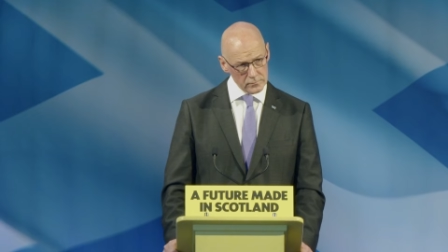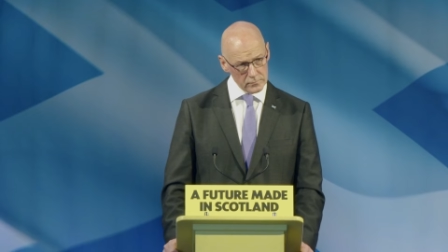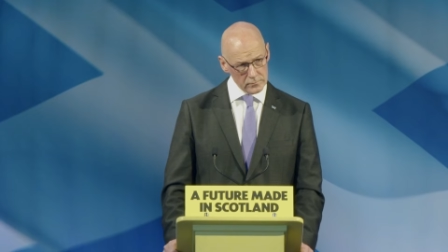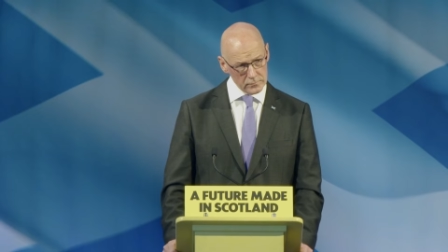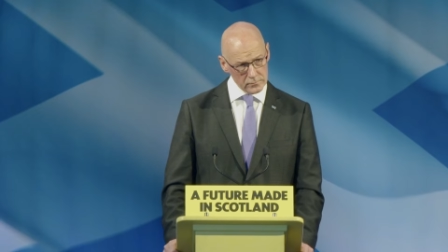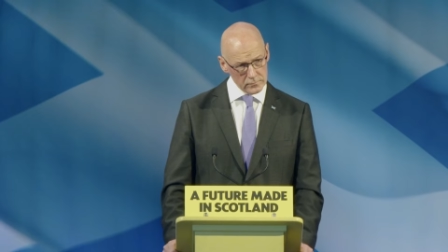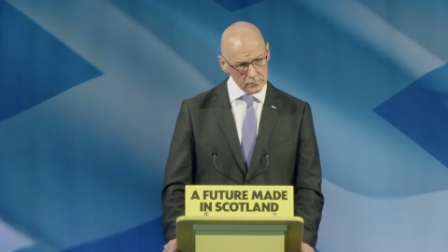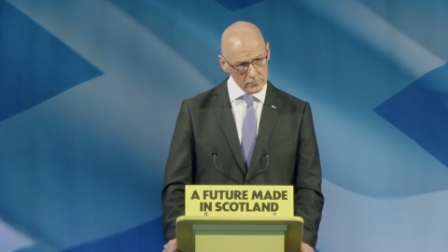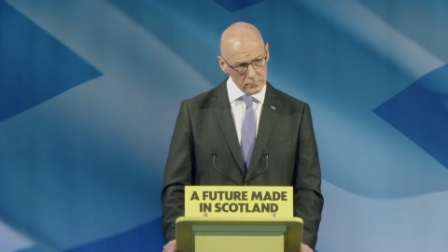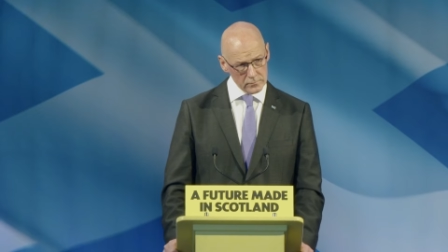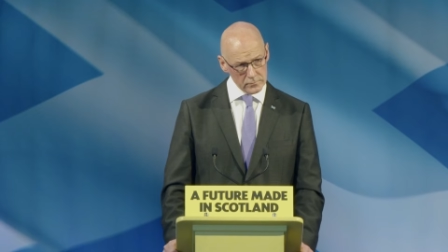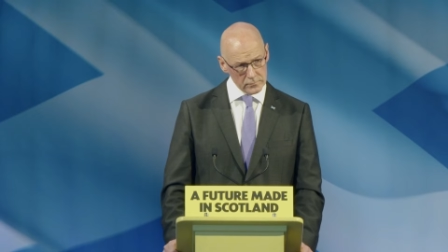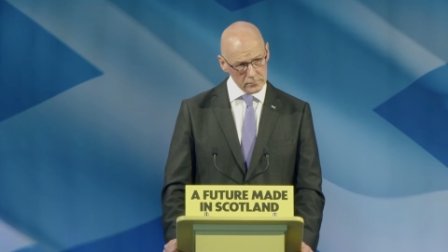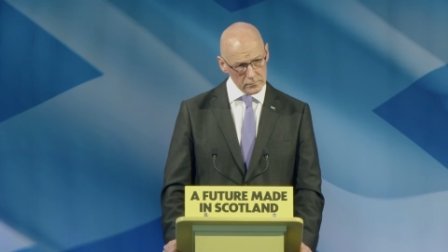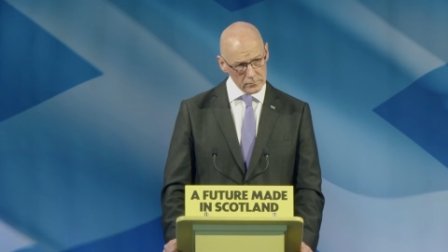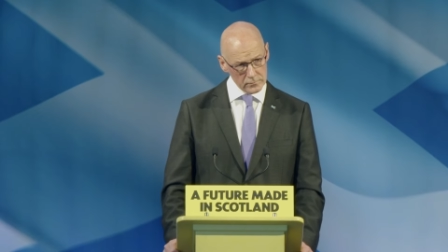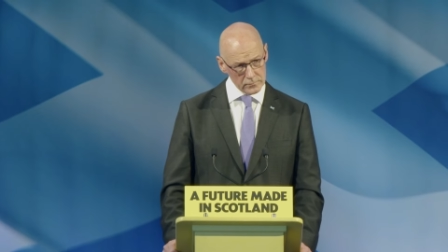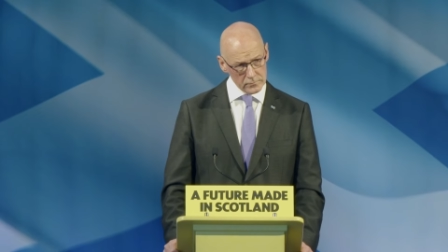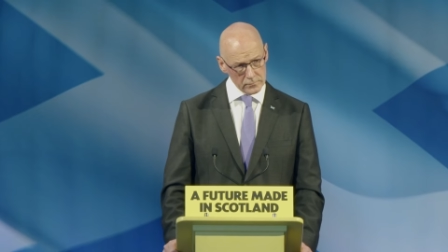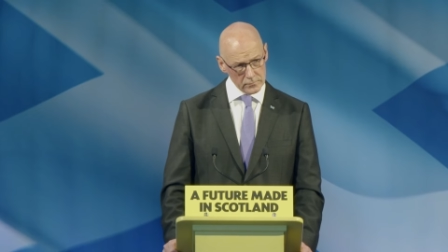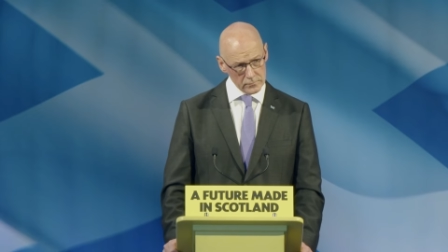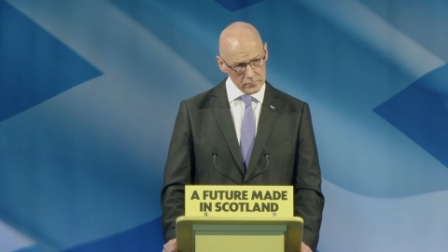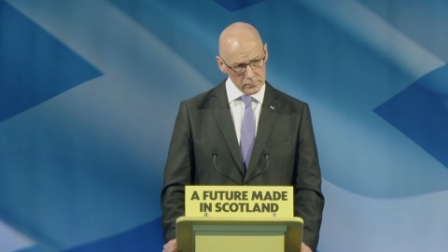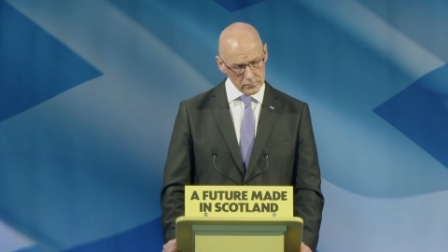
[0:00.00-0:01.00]
and rule
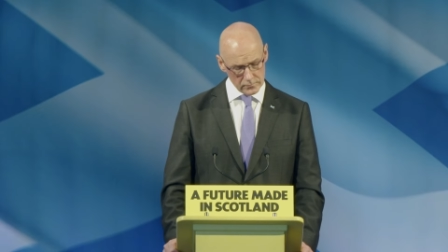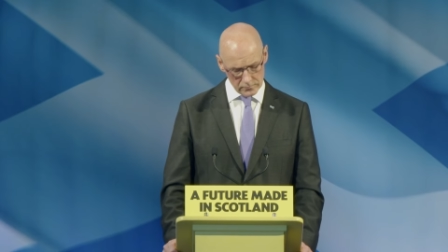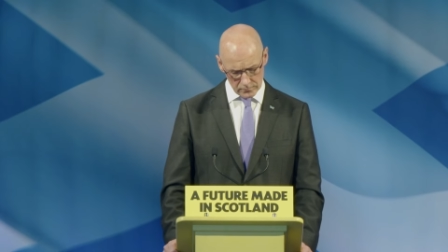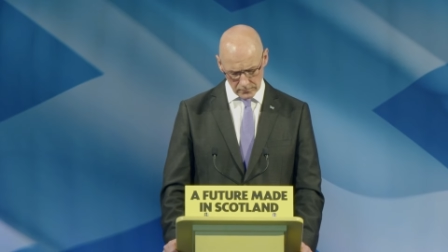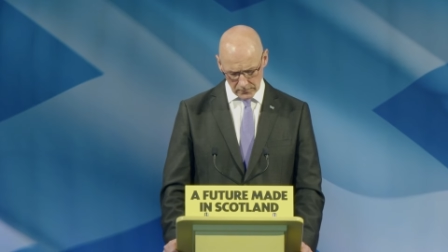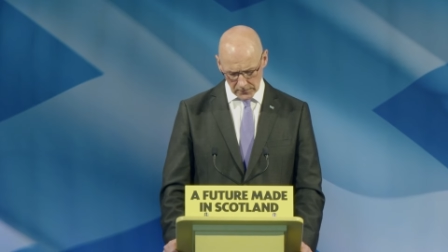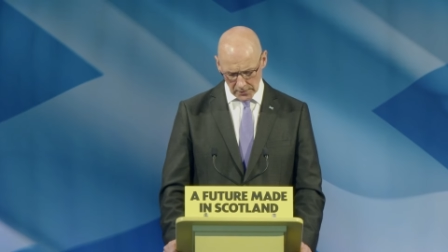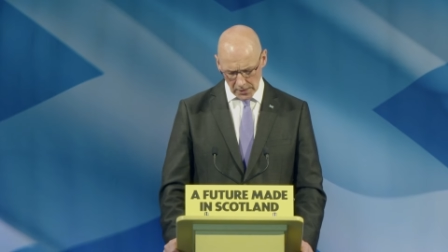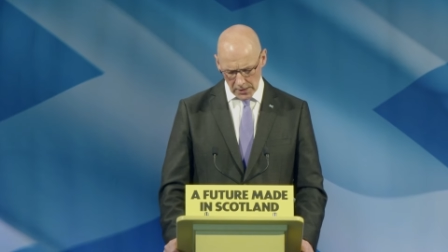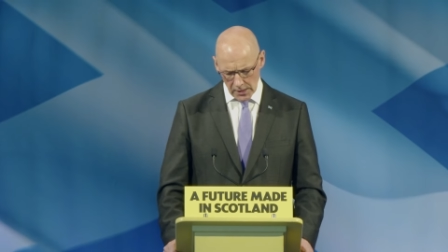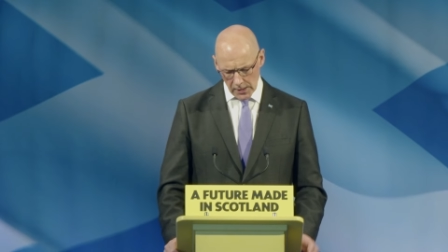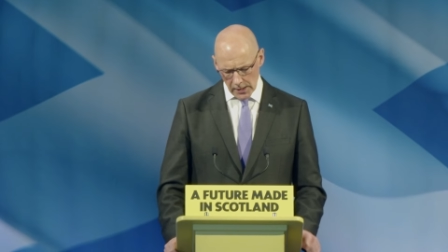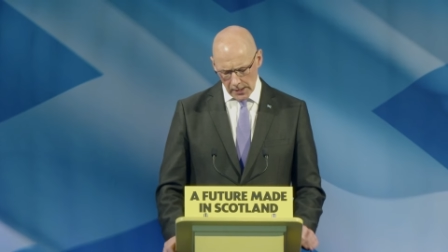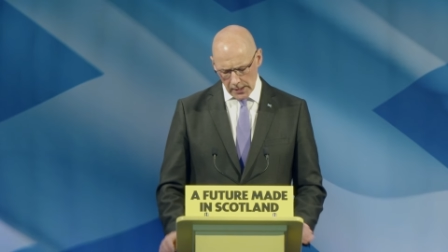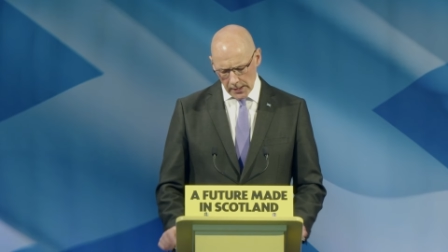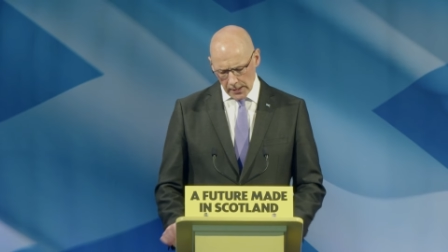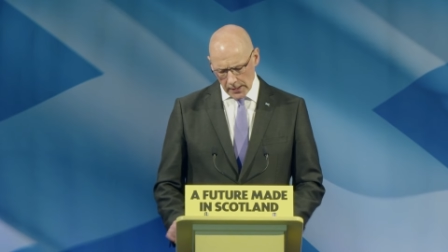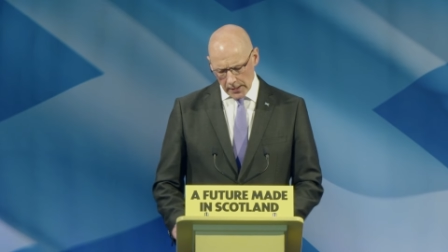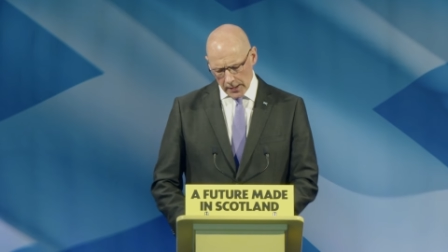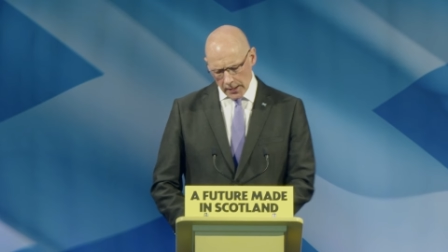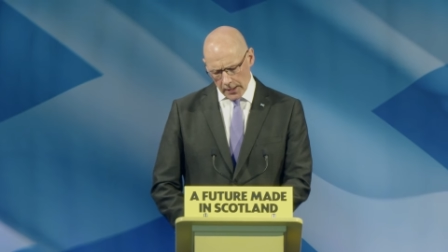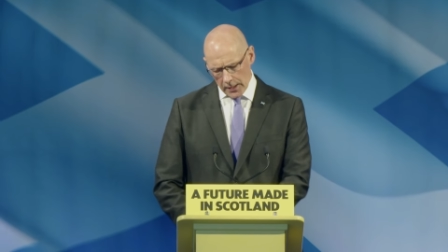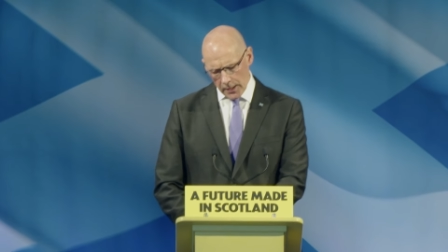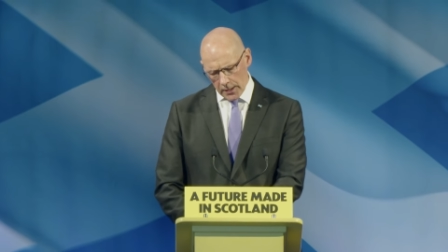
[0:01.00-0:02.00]
them out? Thank
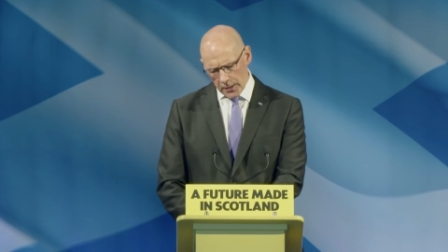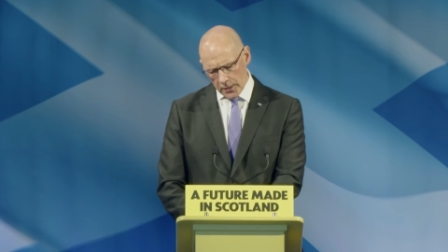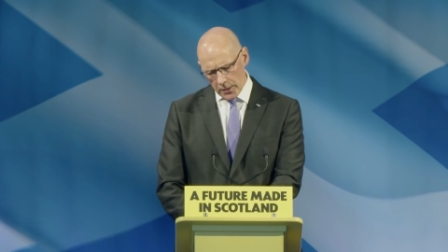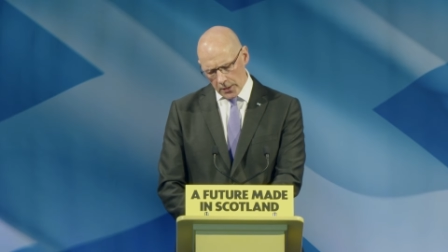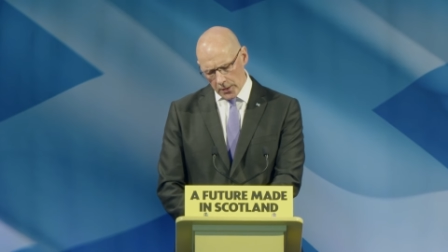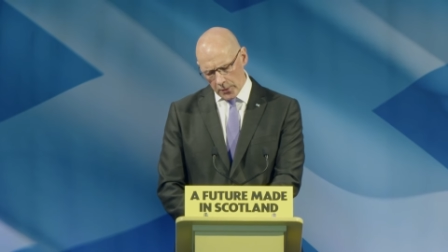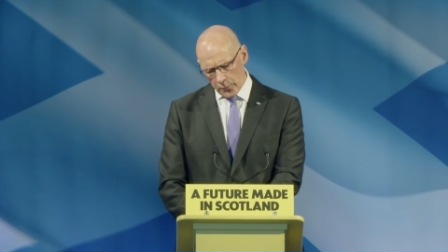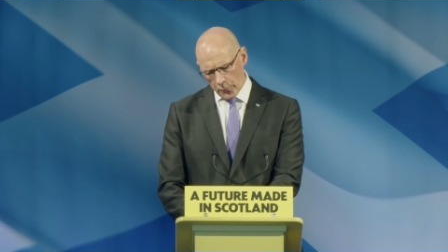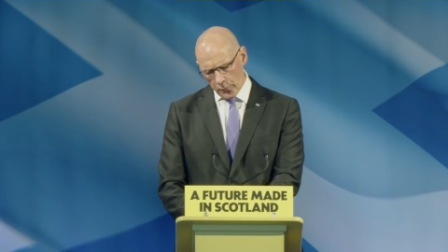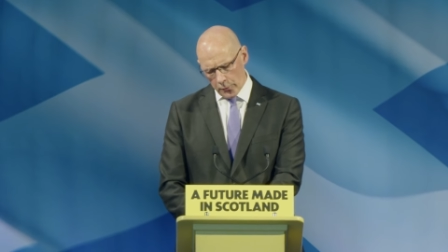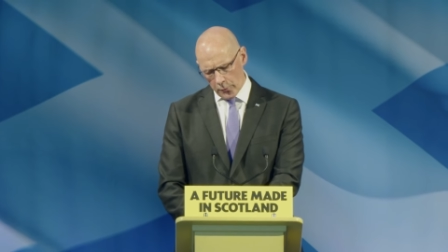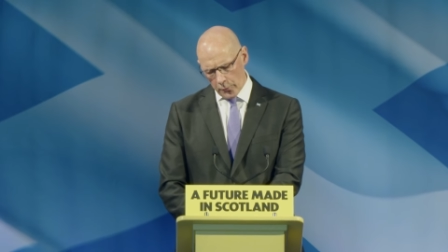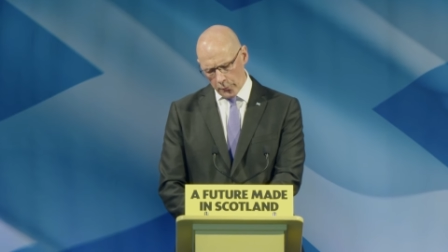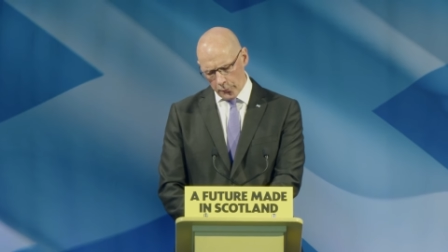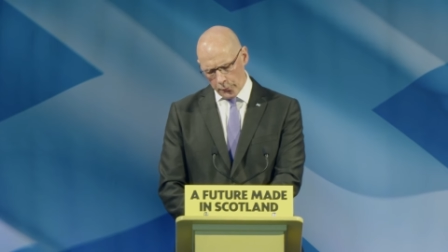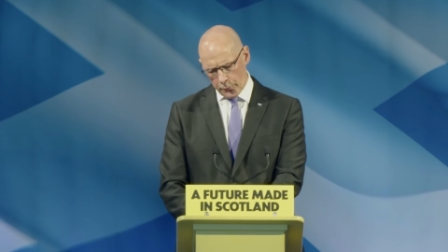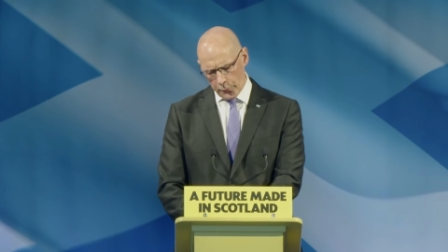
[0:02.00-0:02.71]
you.